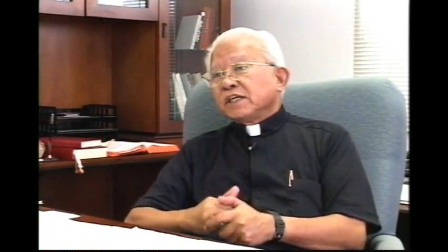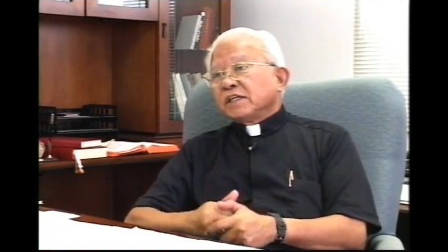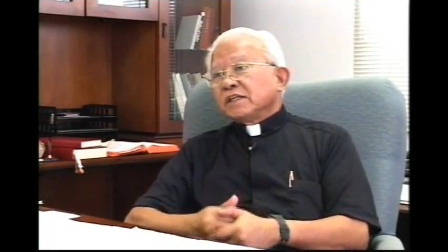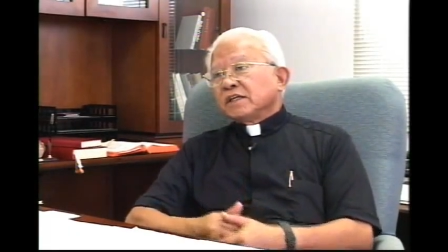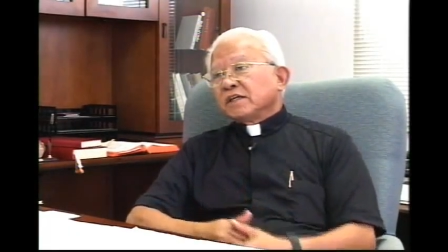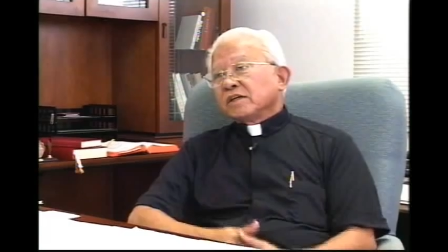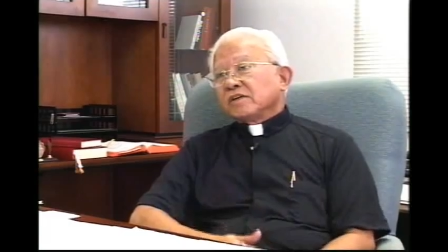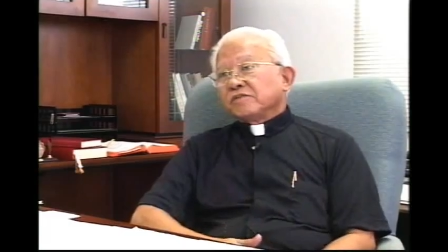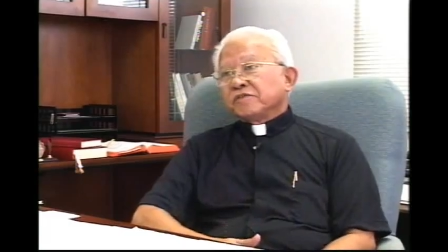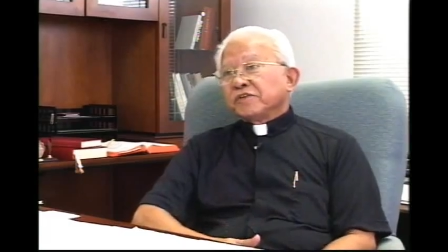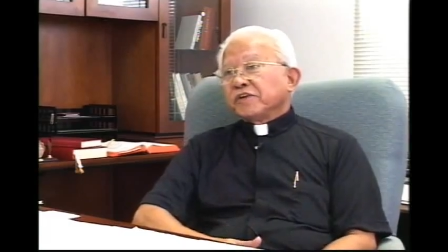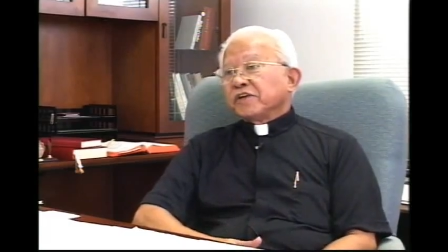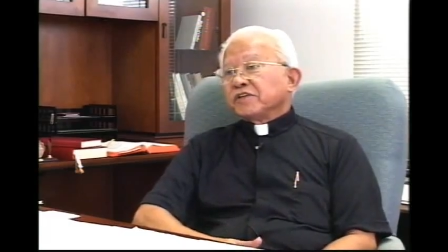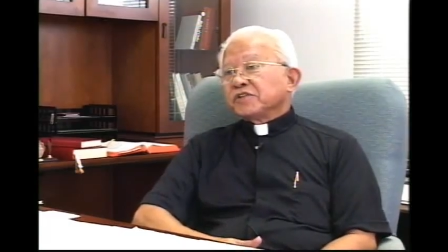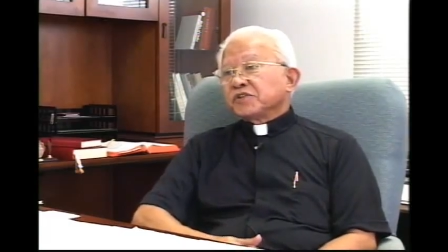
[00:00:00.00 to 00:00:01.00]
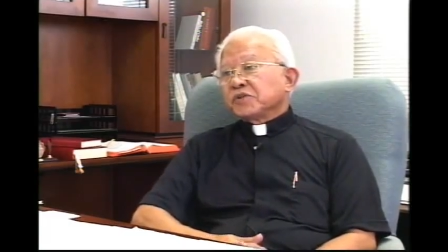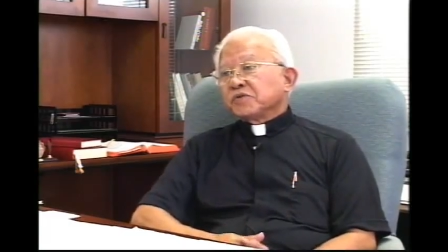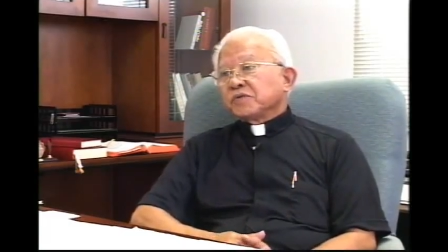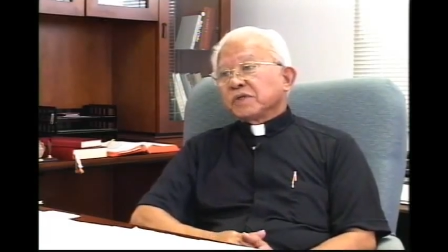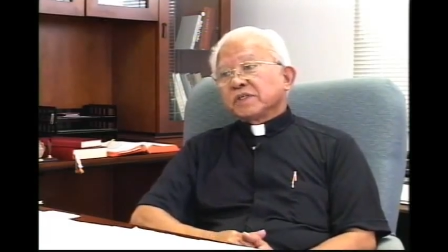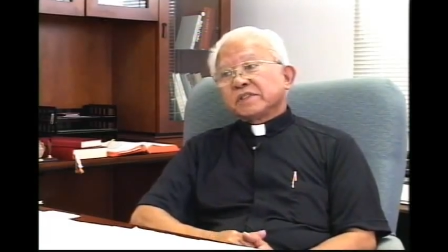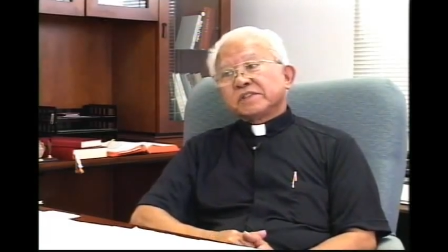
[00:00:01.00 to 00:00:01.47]
in, uh, over there,
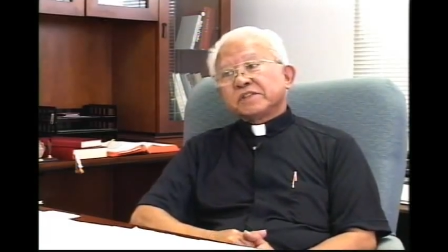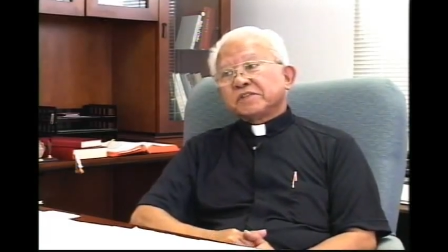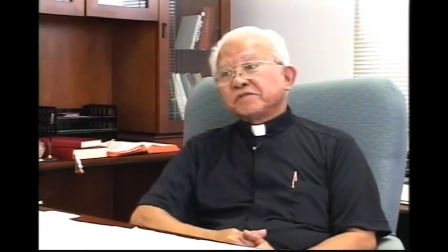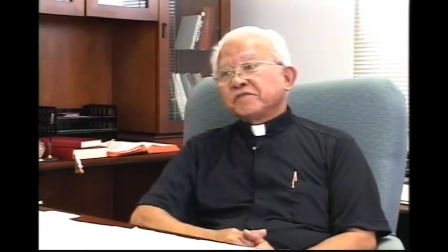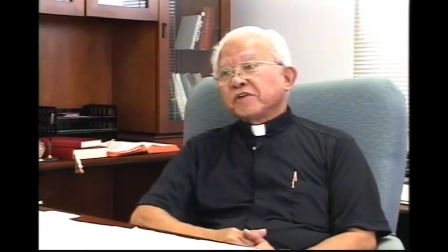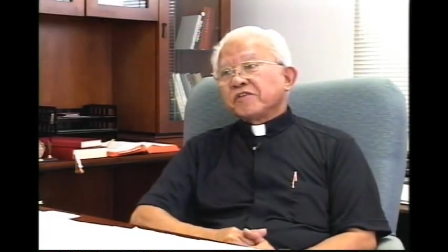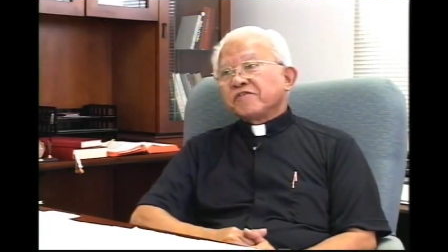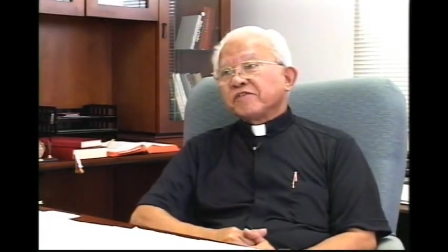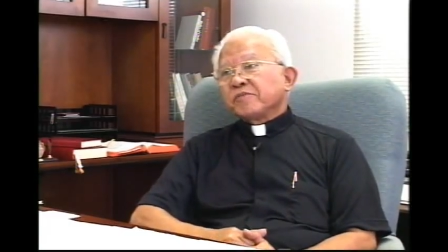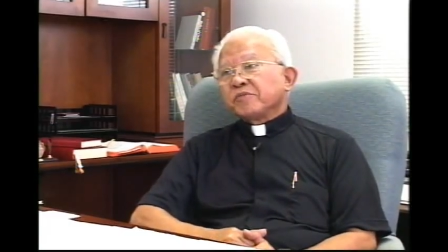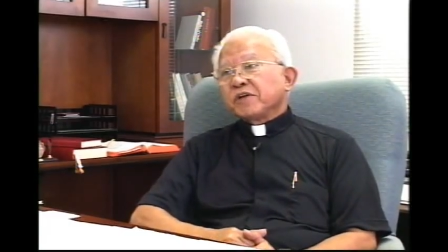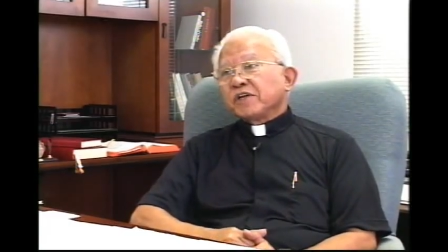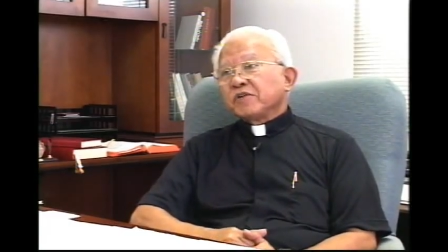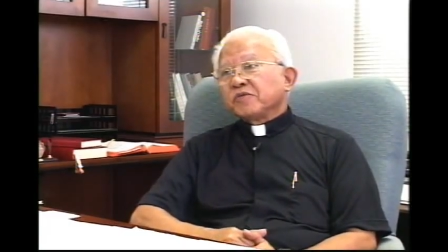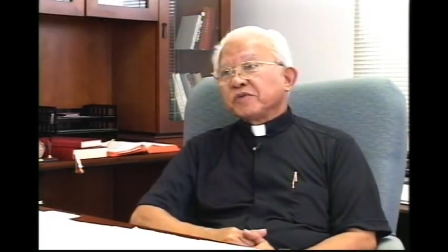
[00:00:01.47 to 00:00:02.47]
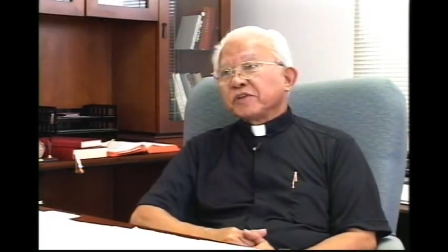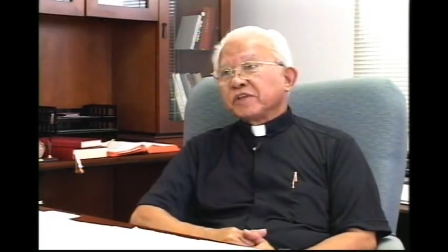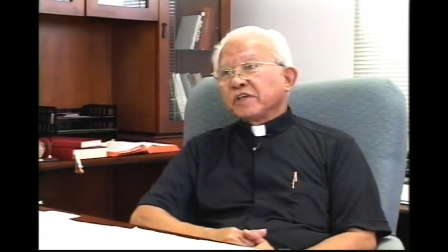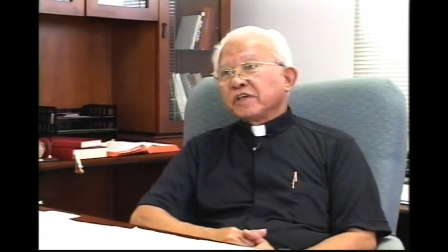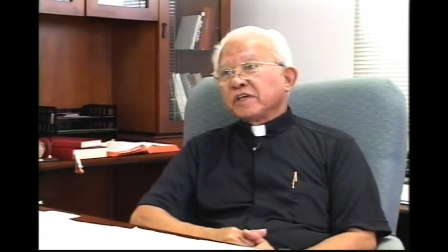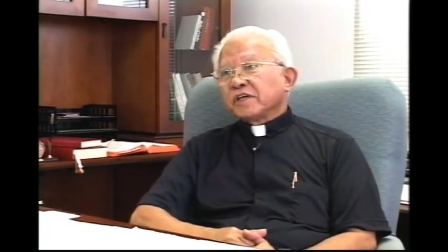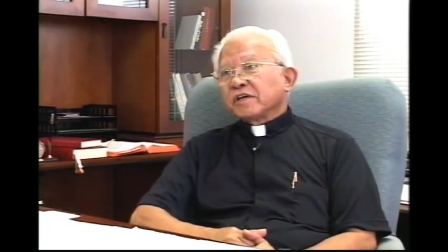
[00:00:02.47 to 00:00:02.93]
so uh, she's very familiar
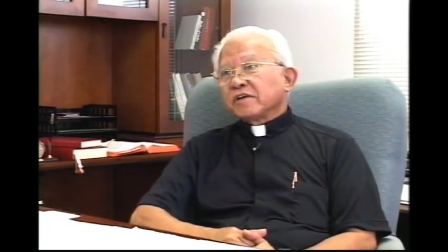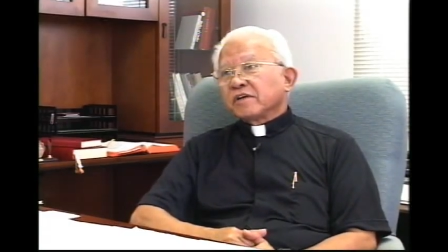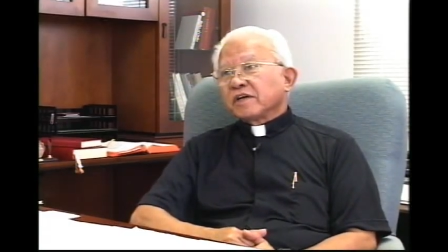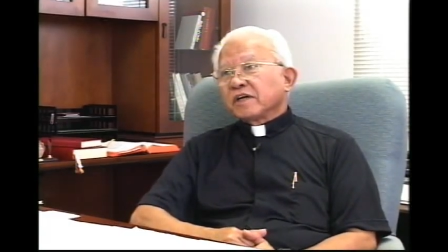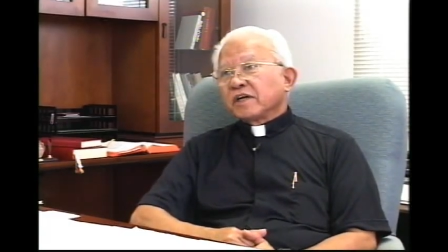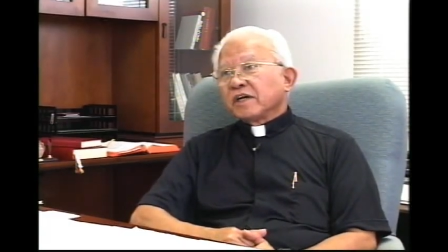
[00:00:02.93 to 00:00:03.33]
with the uh,